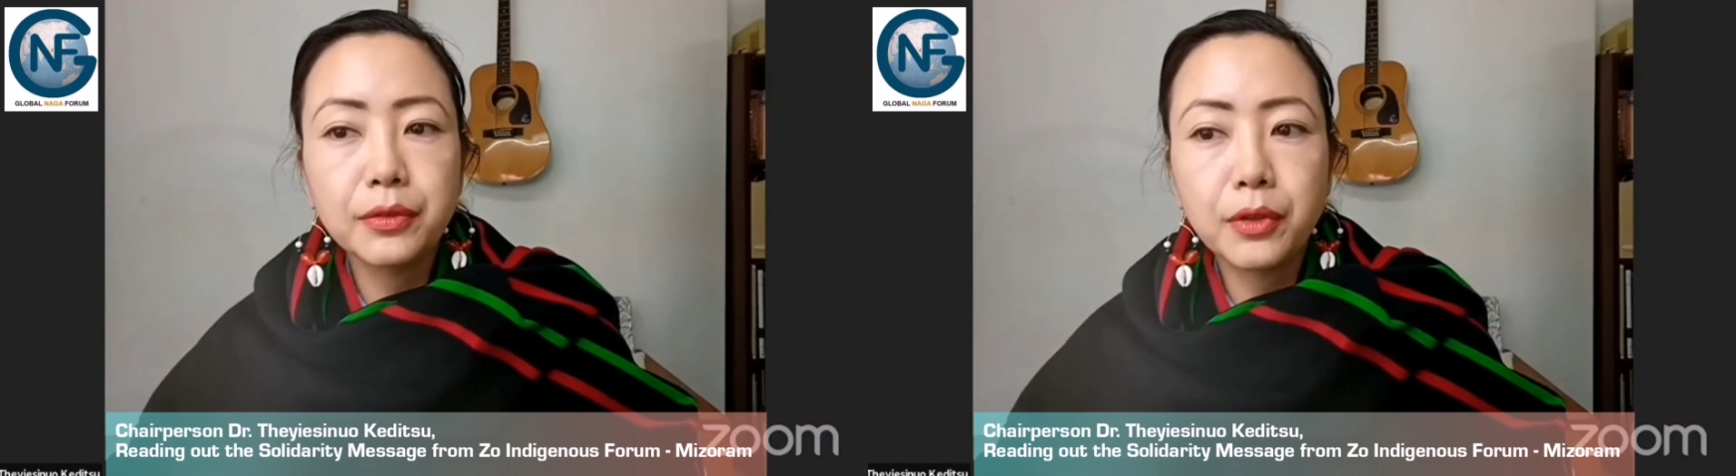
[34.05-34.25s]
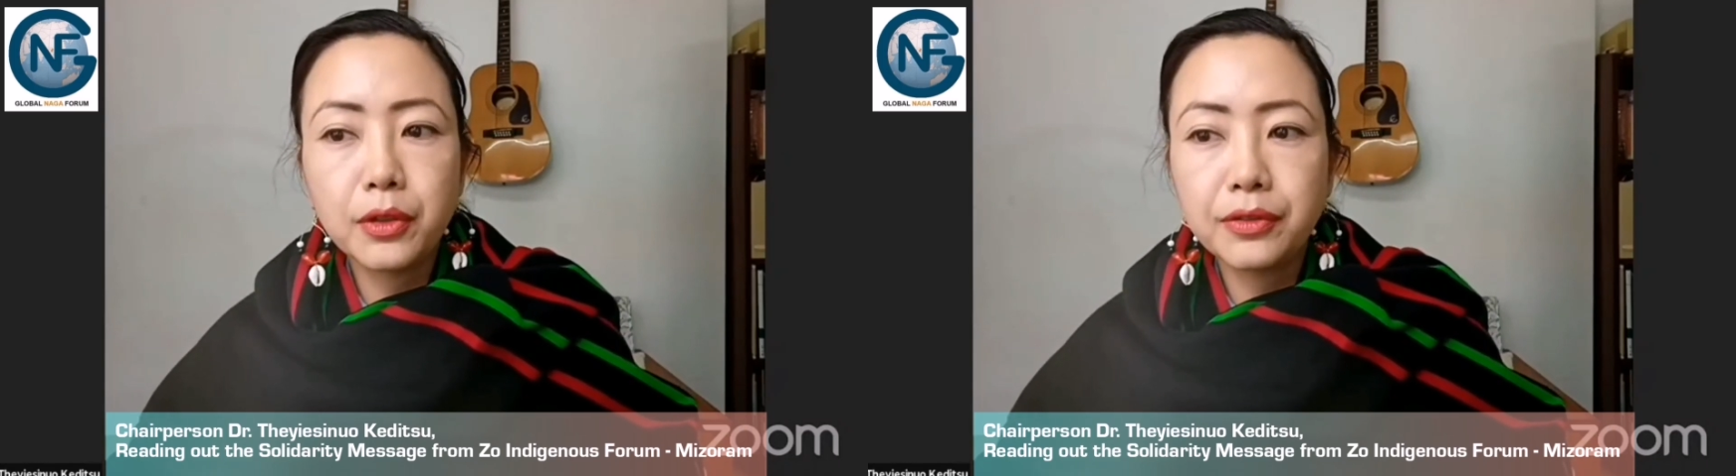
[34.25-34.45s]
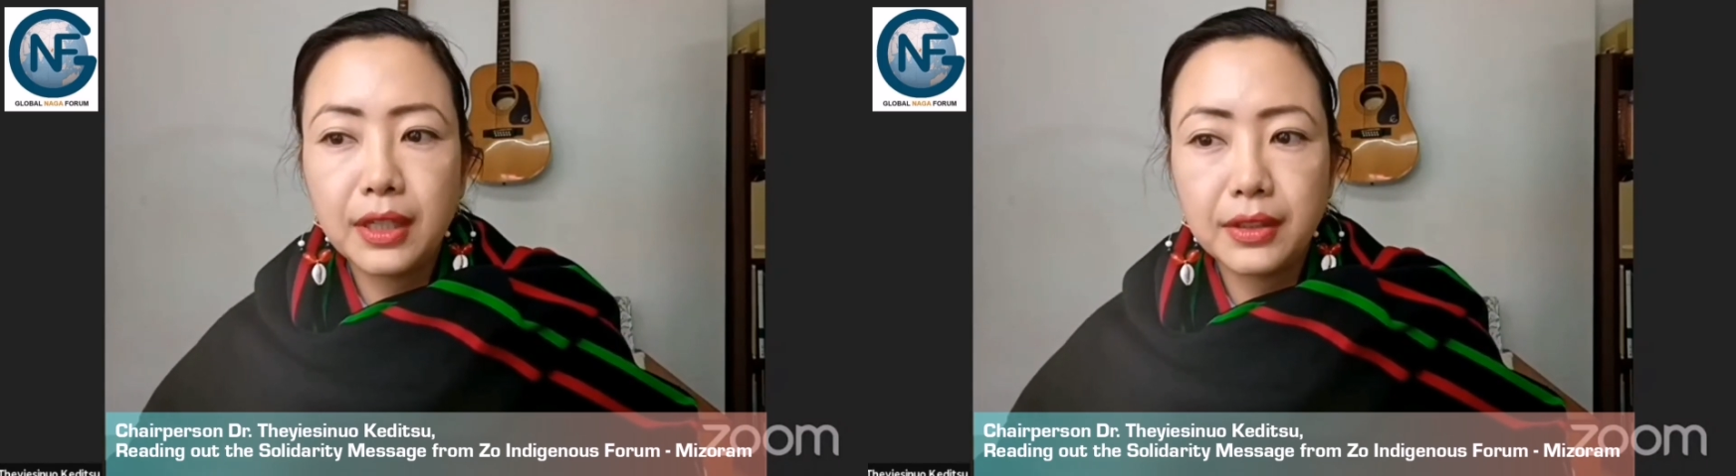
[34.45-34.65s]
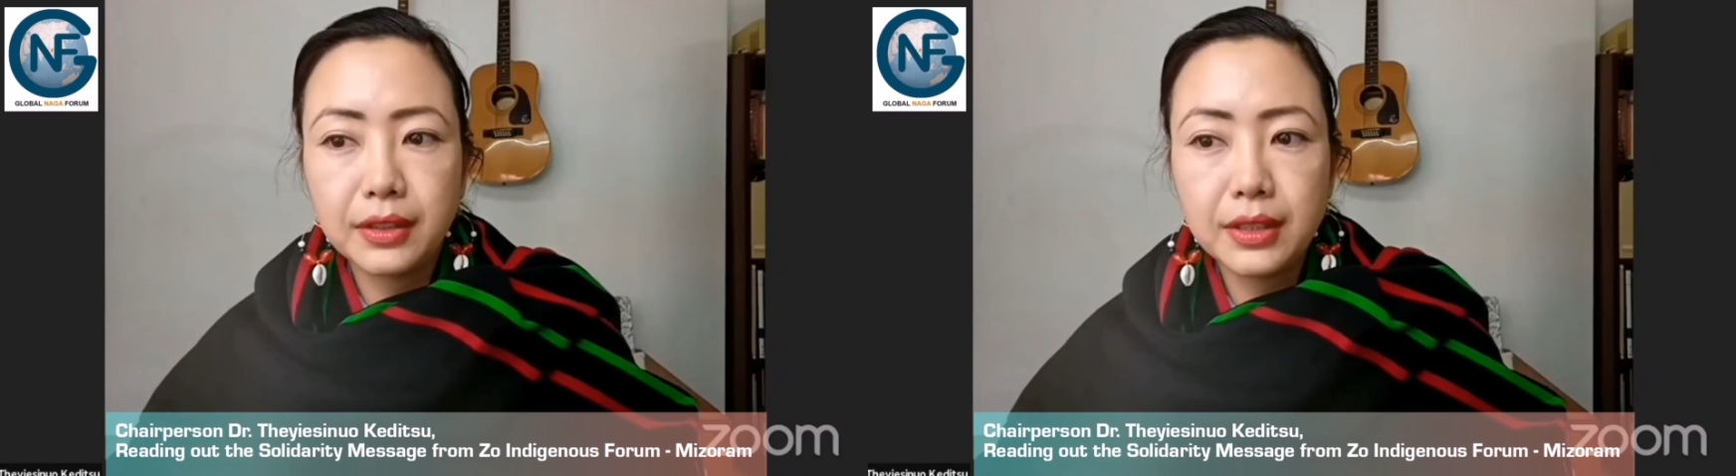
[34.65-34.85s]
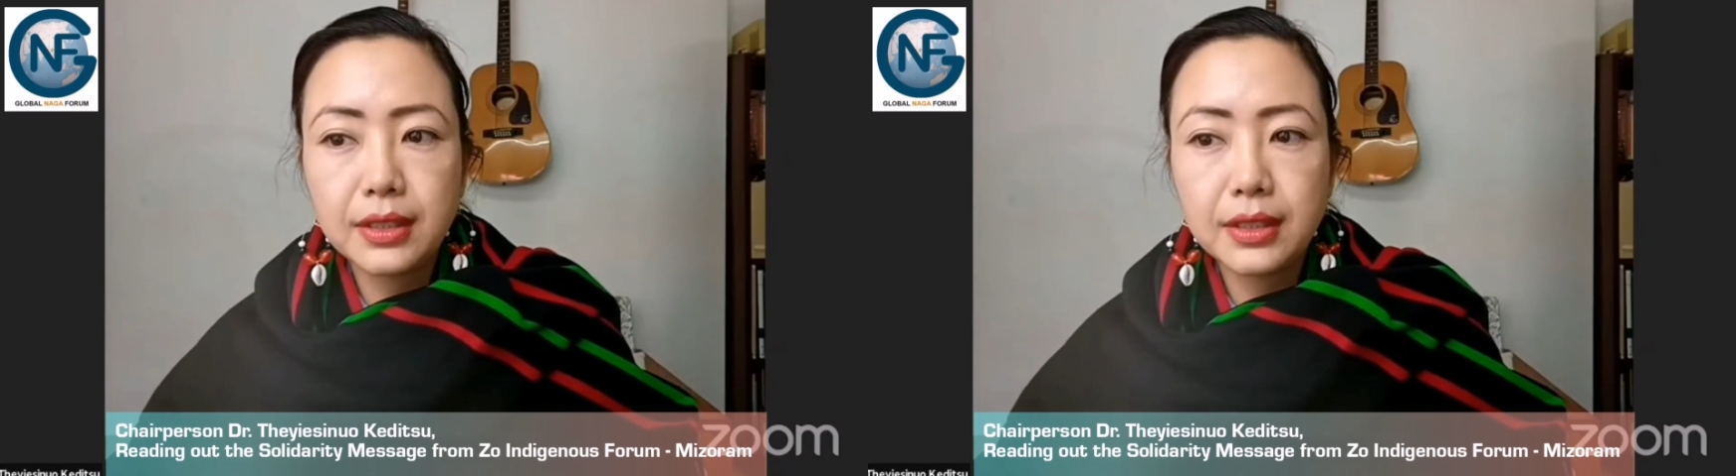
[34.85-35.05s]

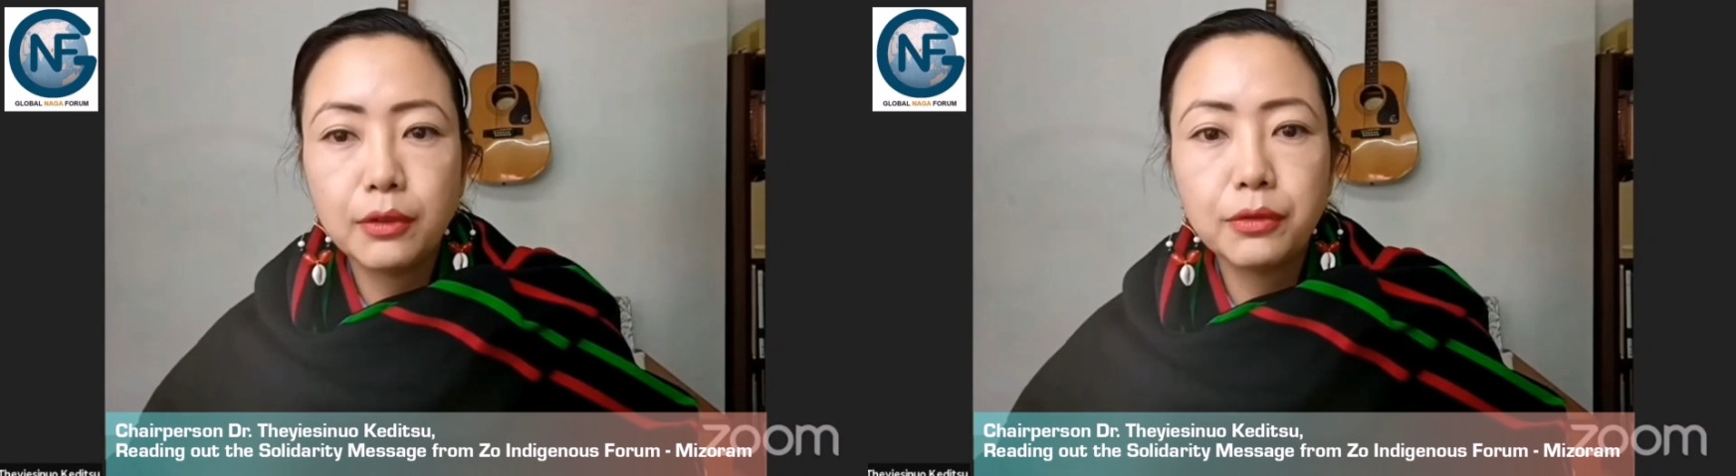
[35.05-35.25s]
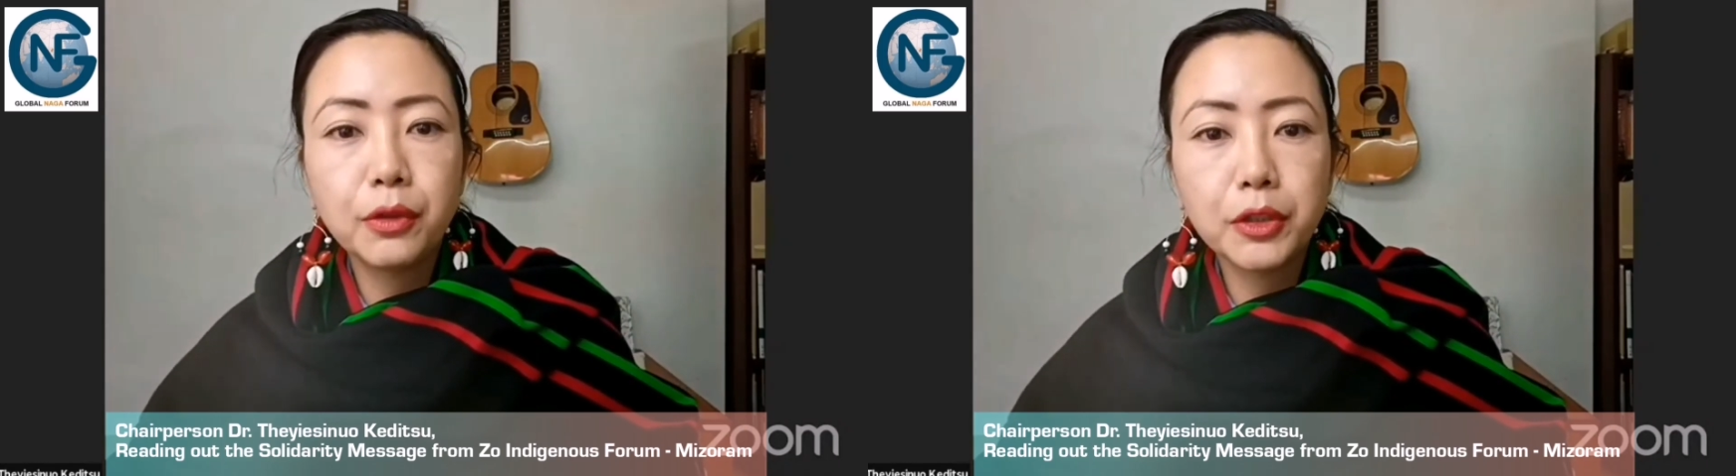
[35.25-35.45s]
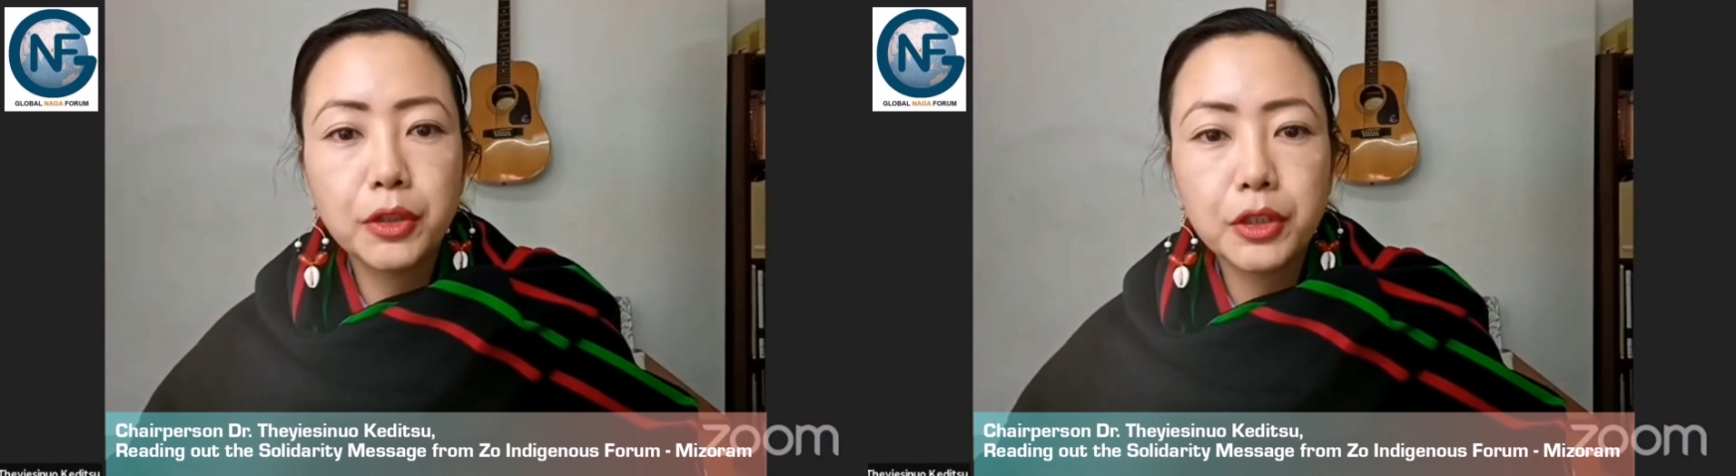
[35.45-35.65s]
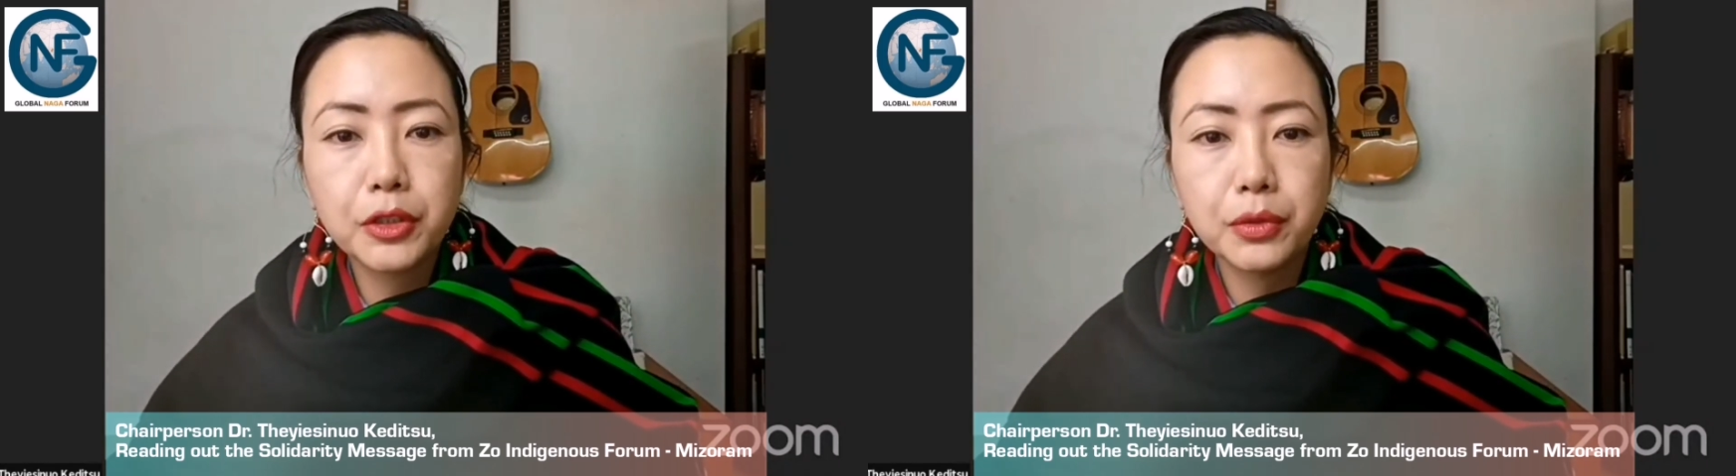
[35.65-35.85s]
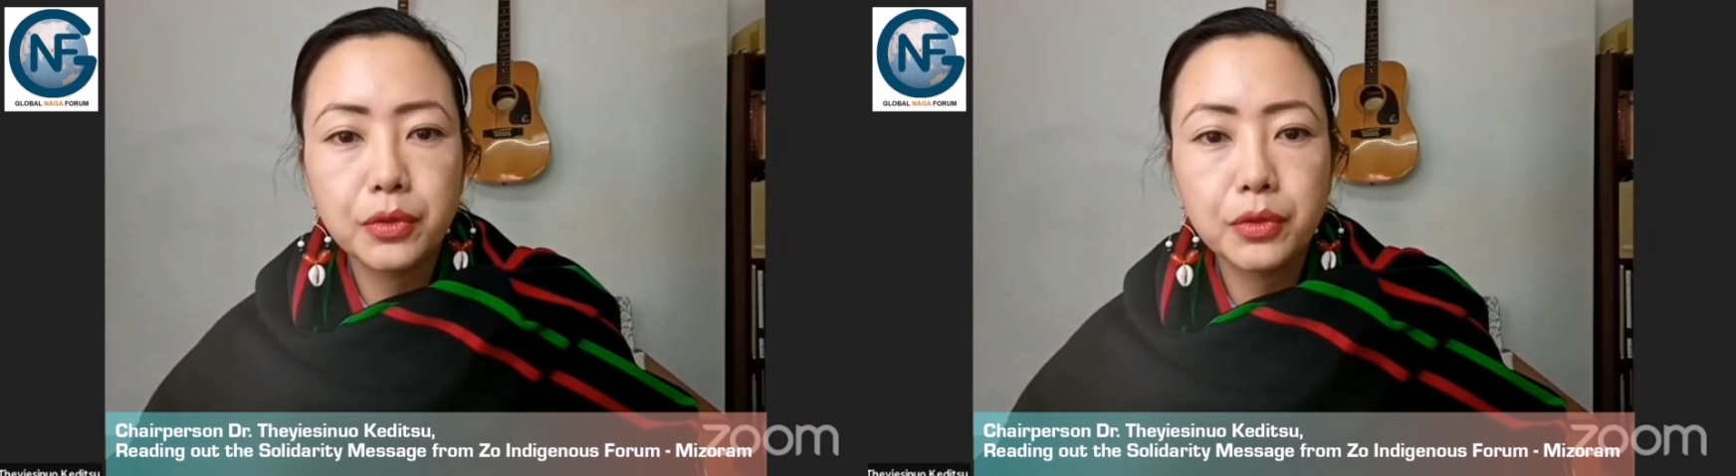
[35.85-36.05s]
forefathers and
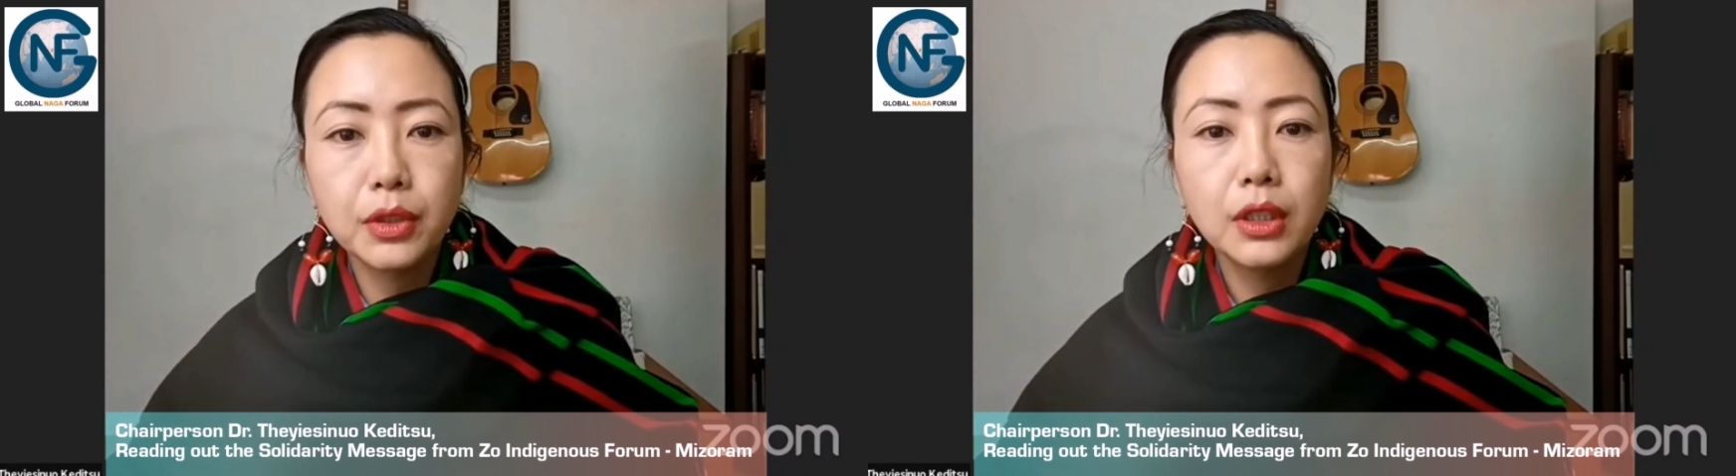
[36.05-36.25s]
fortitude